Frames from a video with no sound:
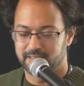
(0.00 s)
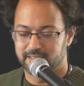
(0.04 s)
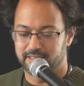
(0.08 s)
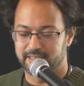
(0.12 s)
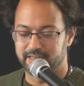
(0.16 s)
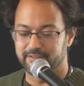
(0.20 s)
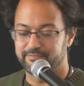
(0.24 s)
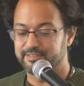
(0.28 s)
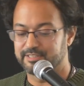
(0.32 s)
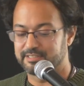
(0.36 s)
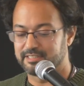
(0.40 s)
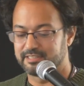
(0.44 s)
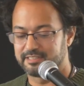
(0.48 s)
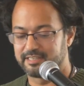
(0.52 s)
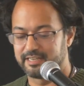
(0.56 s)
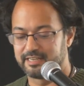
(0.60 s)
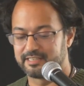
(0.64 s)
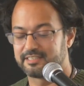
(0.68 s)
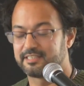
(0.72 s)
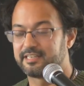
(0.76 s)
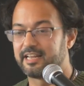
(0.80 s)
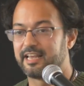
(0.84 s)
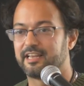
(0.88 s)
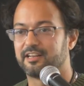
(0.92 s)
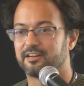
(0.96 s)
the emphasis
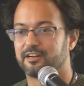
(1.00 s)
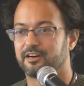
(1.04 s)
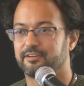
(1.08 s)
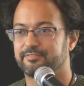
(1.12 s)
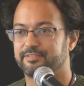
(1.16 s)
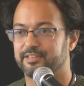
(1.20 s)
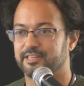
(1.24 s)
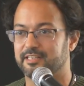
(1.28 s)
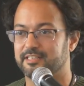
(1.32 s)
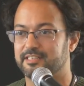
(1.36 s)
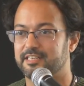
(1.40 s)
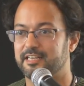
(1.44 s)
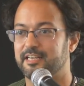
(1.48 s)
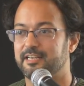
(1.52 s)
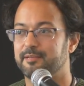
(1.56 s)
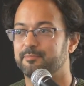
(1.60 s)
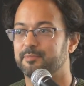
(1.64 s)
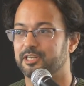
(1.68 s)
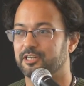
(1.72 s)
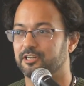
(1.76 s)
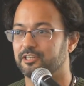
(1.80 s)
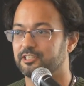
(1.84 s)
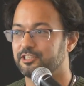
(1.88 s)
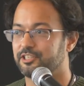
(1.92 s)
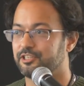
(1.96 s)
gets taken off of the team
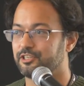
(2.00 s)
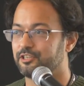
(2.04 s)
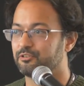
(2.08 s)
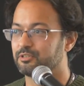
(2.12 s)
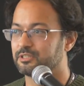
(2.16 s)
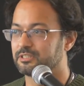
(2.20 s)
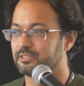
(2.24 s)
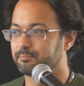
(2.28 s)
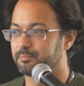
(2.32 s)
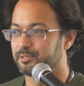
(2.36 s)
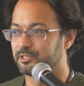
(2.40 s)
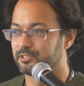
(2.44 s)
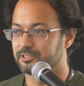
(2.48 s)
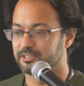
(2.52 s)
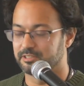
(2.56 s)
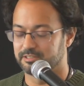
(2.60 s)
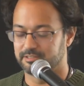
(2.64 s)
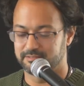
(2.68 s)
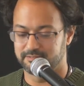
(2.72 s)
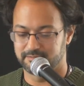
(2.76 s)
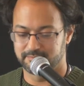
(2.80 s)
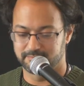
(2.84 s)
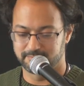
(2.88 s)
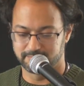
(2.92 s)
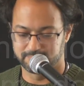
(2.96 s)
and onto you as a
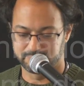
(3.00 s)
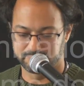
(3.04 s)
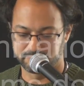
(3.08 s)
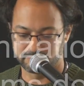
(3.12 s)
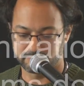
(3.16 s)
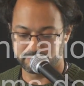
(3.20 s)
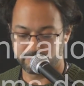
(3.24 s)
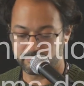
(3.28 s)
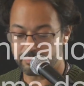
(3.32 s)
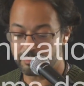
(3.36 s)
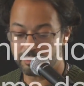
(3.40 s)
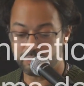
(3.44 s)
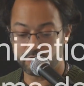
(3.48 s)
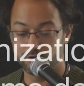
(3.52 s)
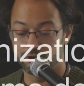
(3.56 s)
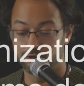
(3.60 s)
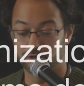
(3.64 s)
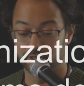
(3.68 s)
person, or